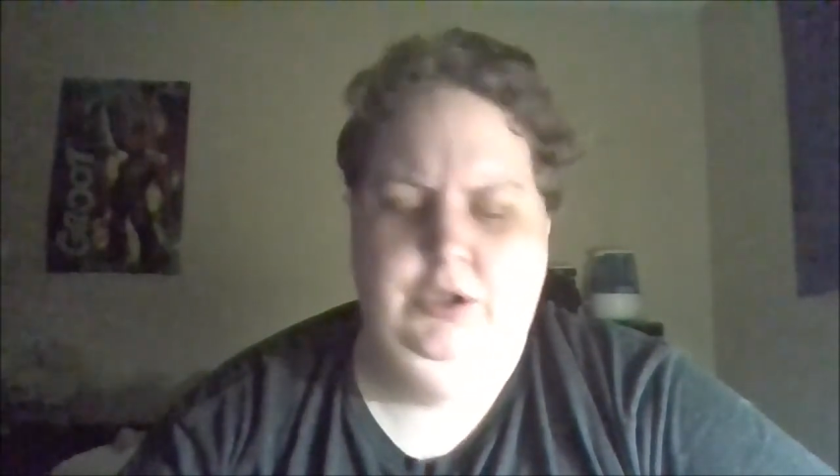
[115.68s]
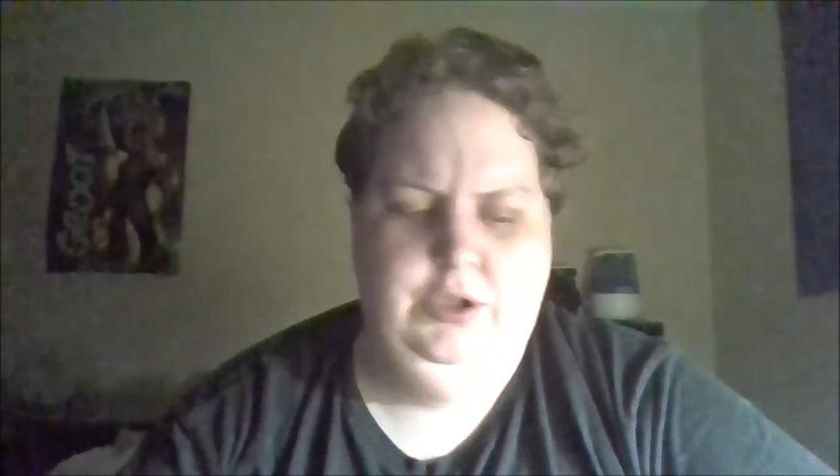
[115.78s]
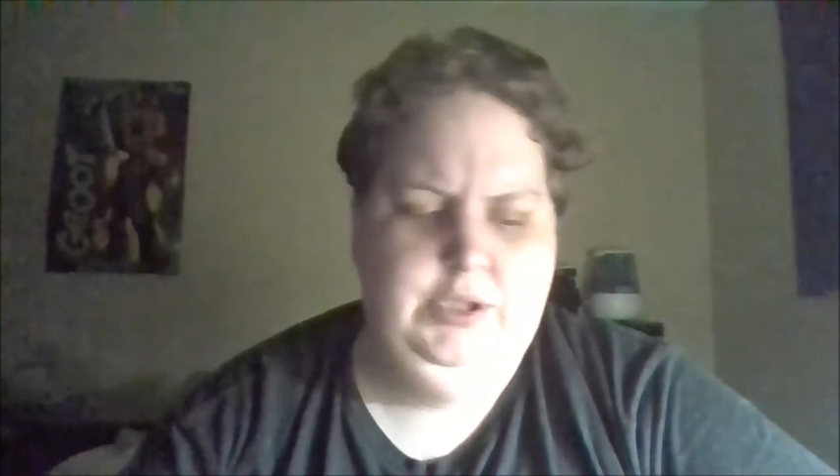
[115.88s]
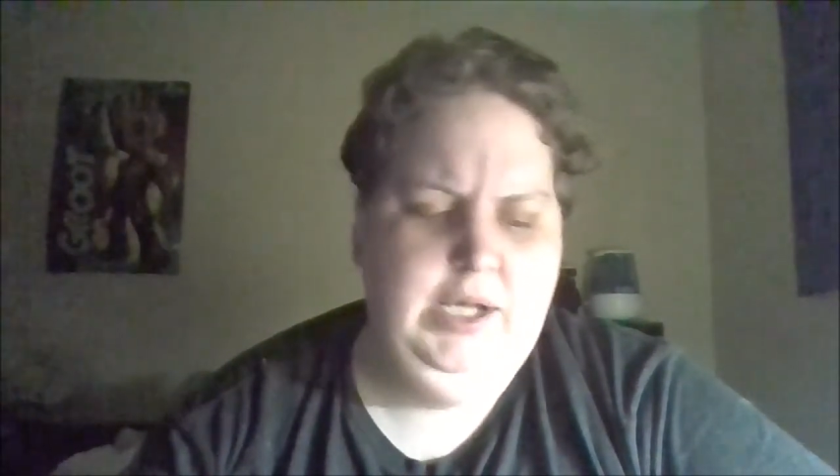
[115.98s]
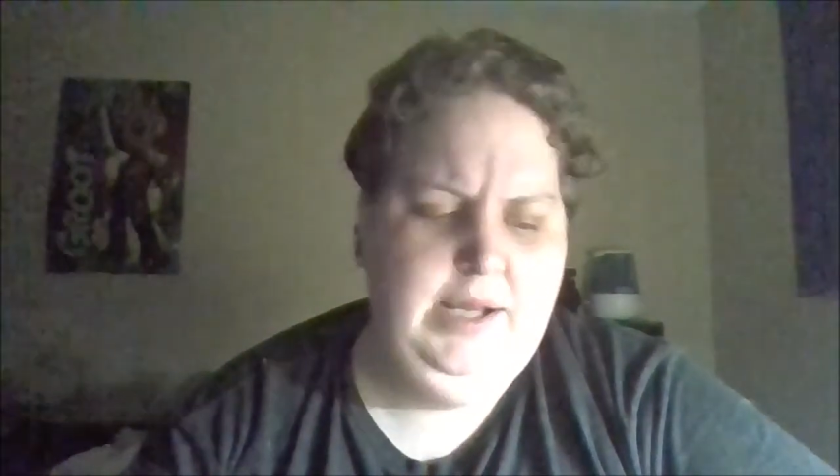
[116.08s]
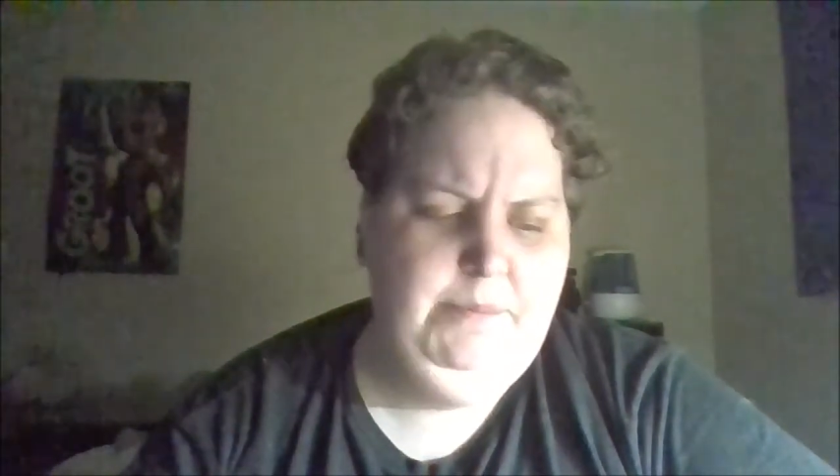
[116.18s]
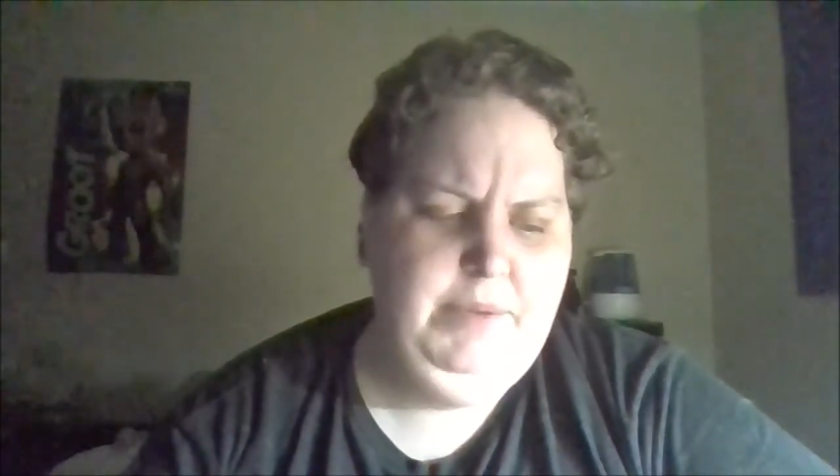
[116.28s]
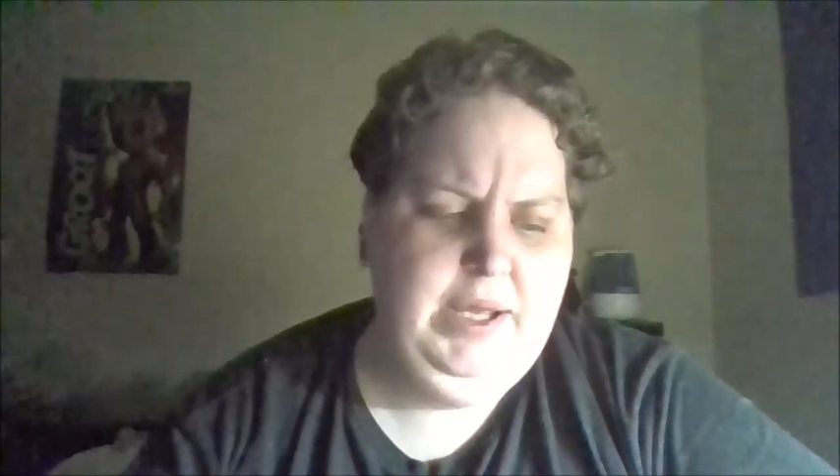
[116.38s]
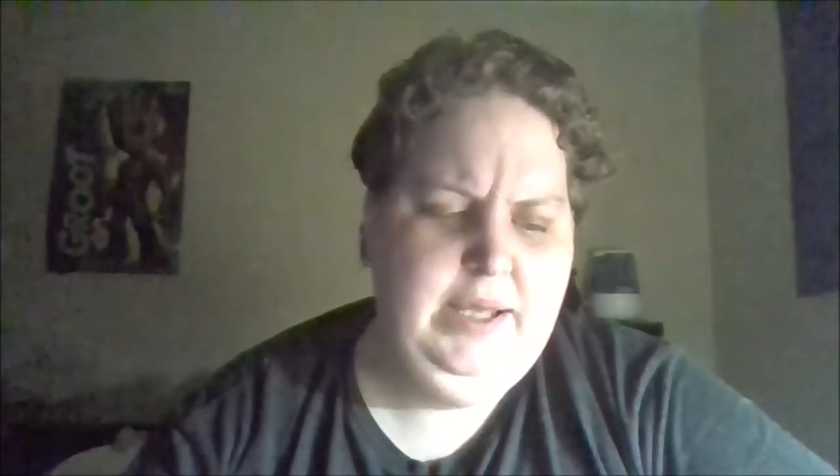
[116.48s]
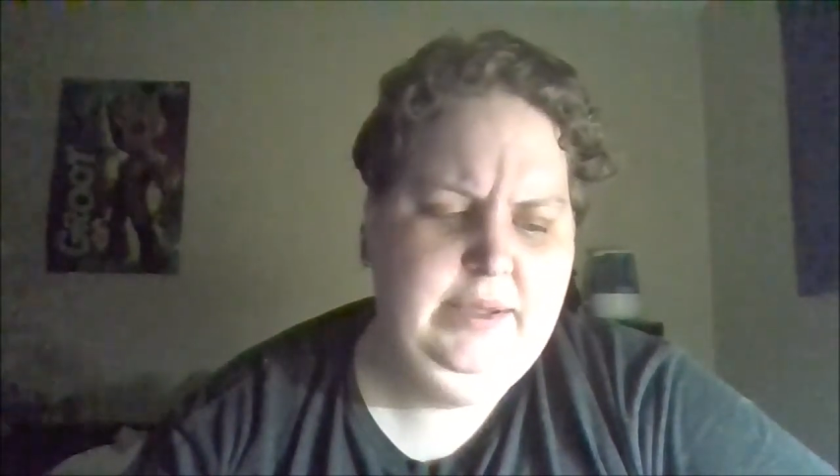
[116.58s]
Look up
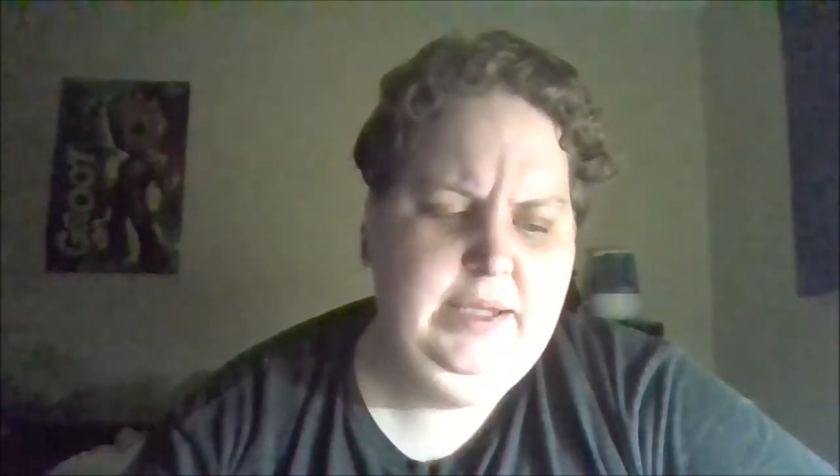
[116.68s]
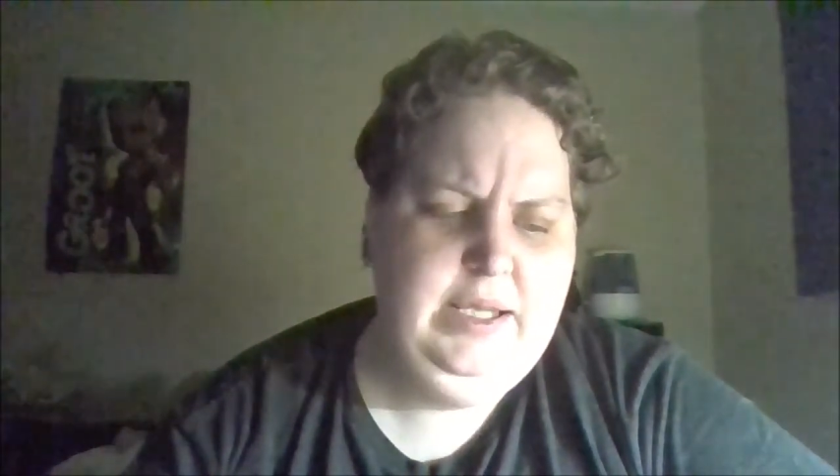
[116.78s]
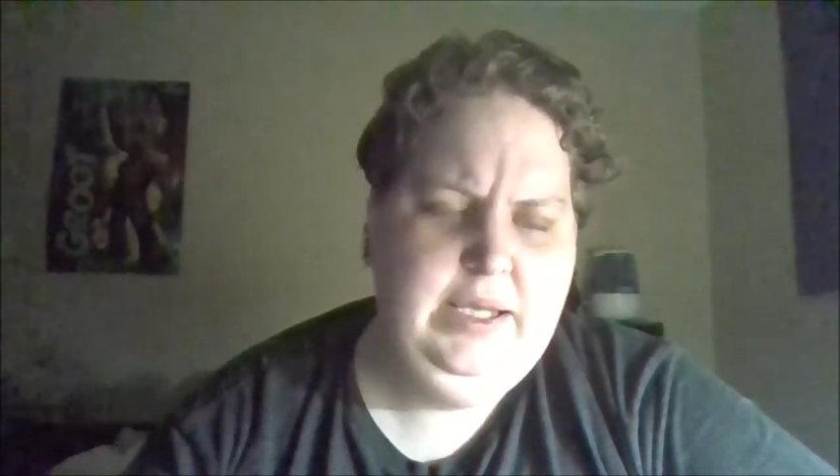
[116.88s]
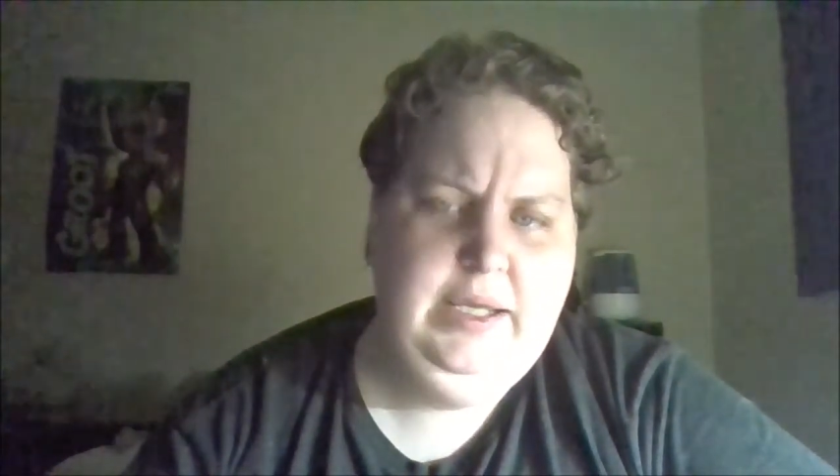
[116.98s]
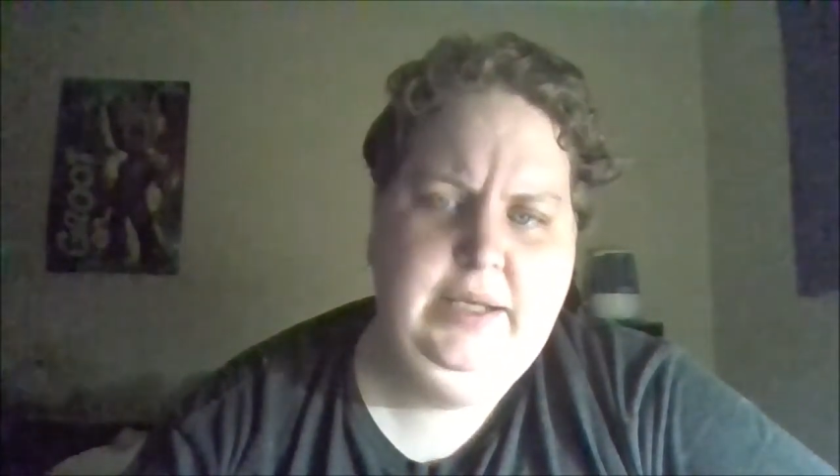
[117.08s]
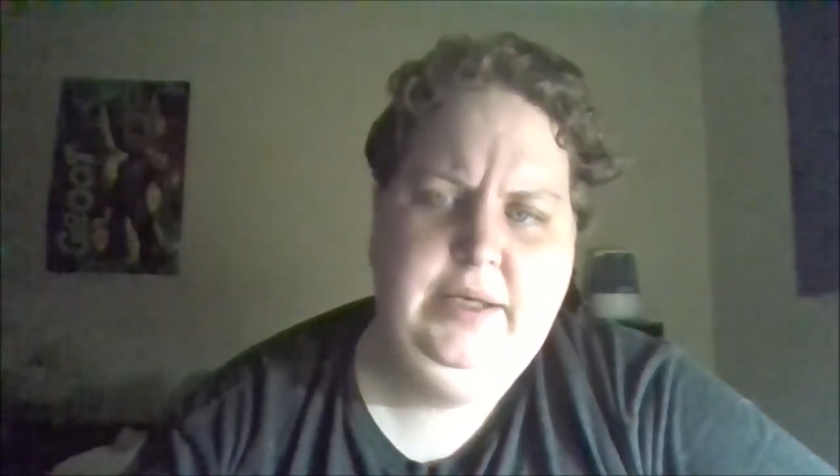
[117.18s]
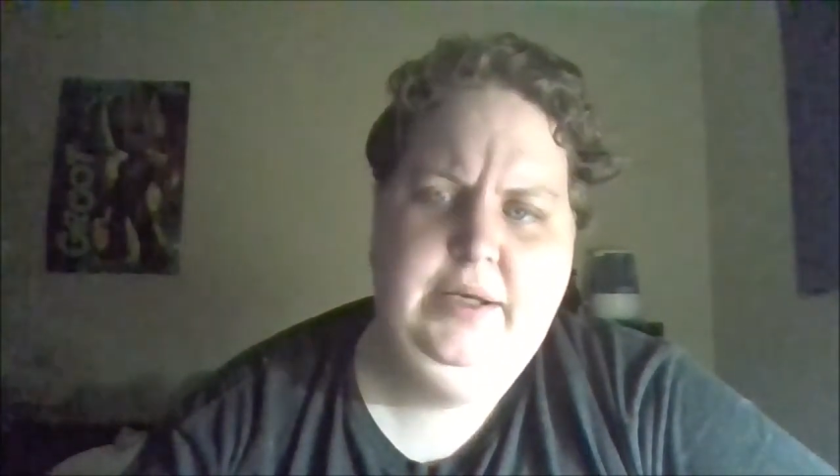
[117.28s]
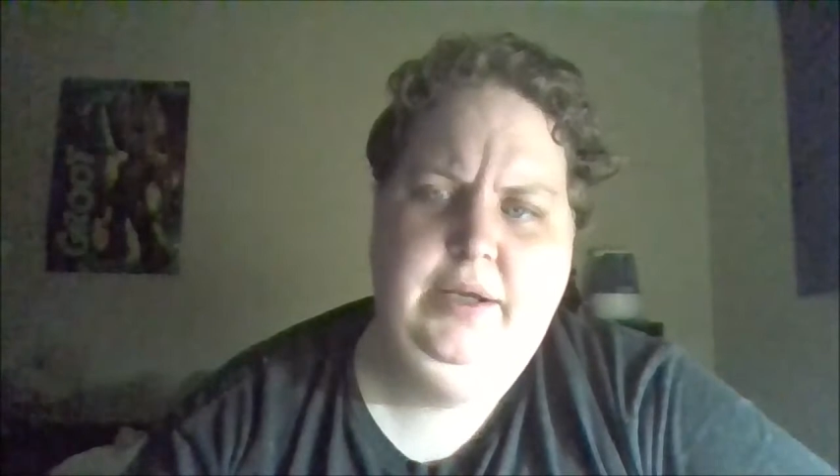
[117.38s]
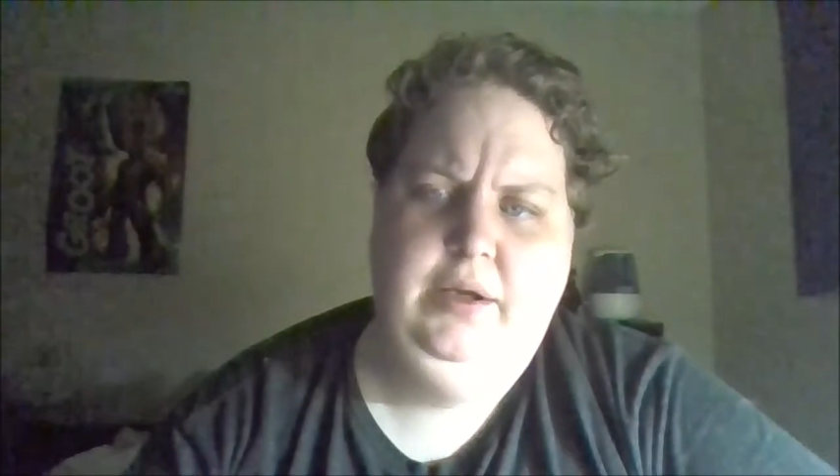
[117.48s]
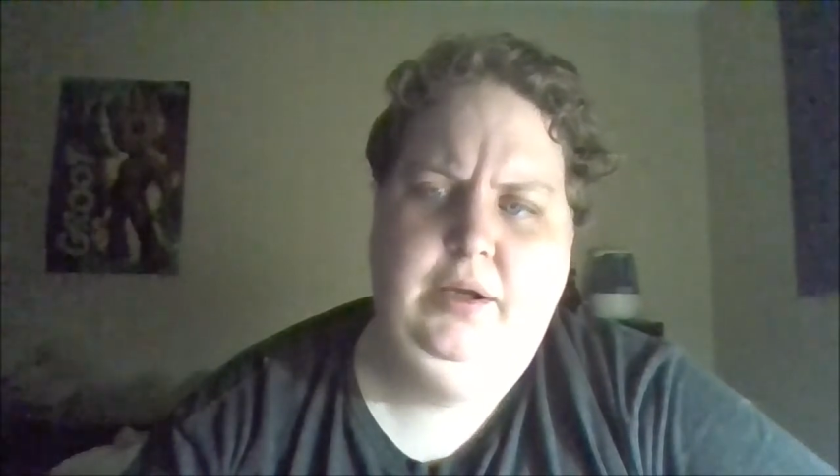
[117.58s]
at the
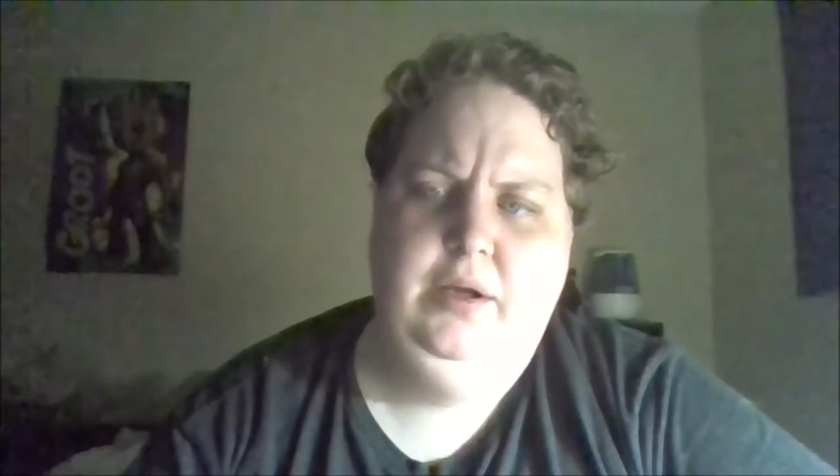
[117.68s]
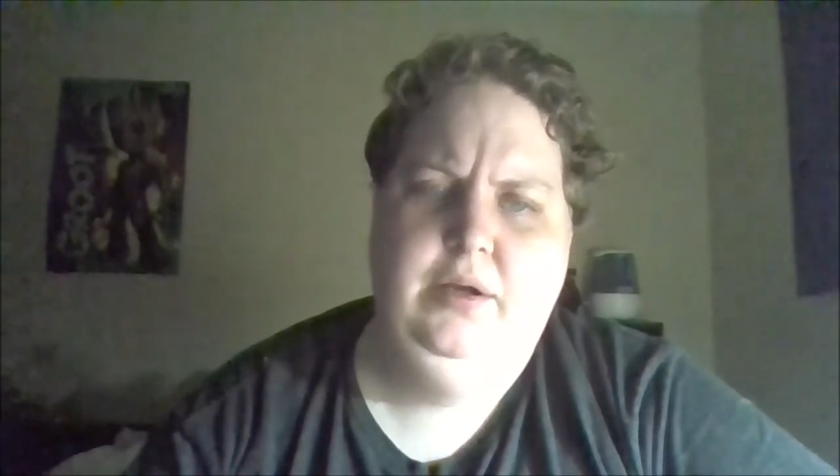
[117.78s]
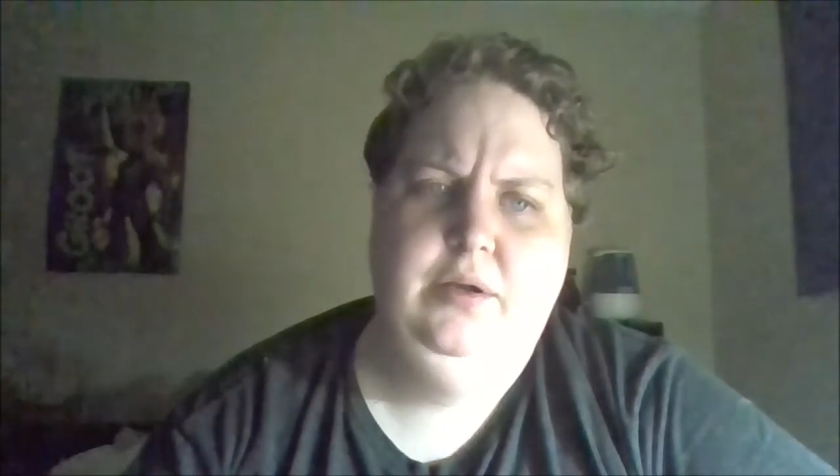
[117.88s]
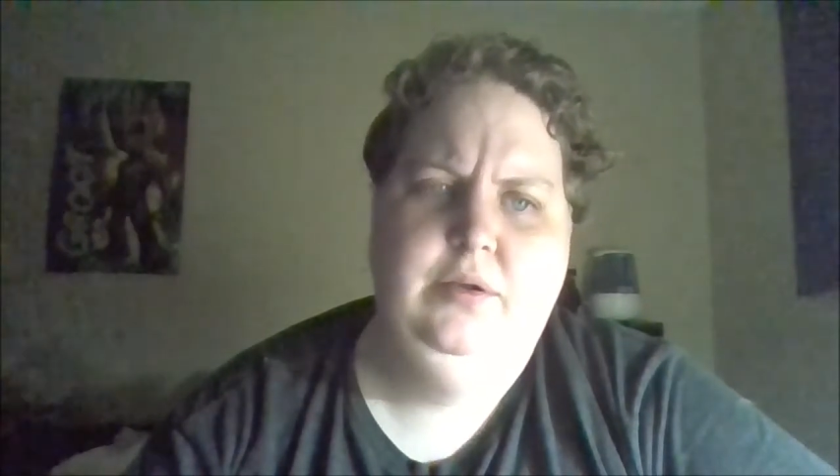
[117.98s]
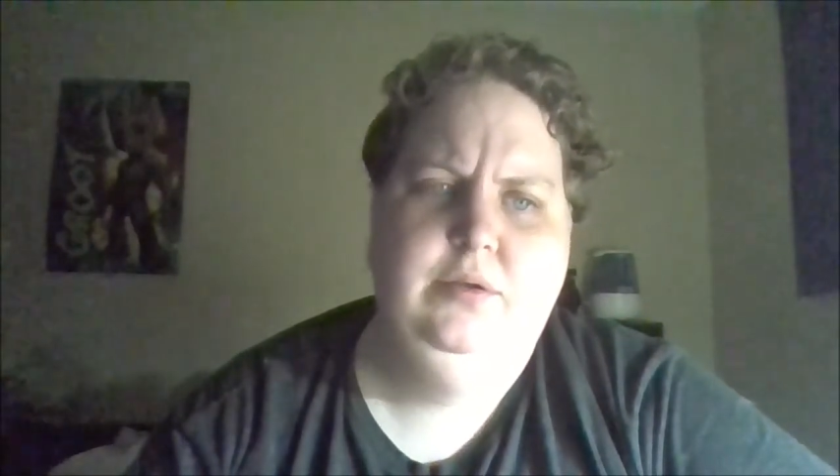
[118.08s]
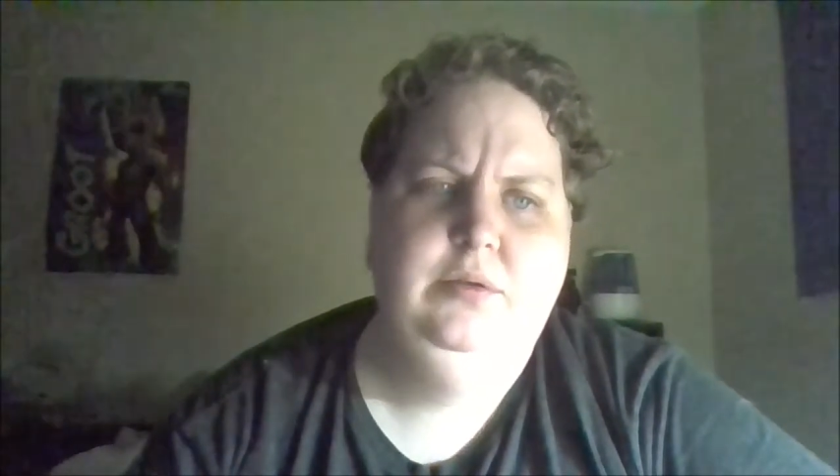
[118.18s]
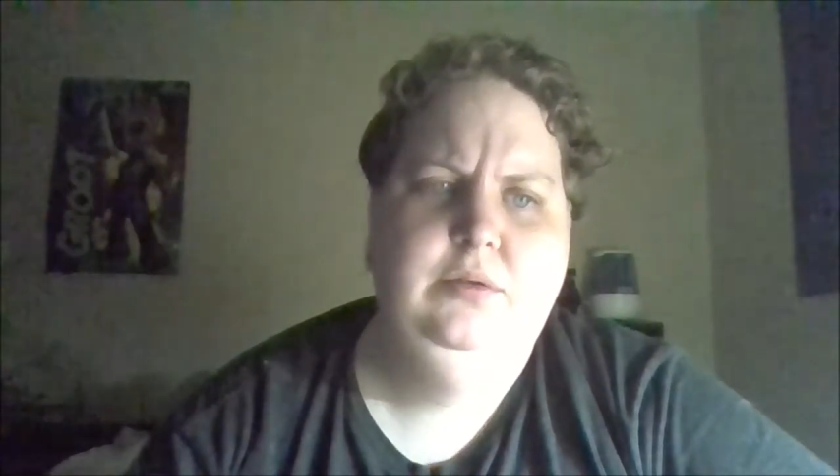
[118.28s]
indigo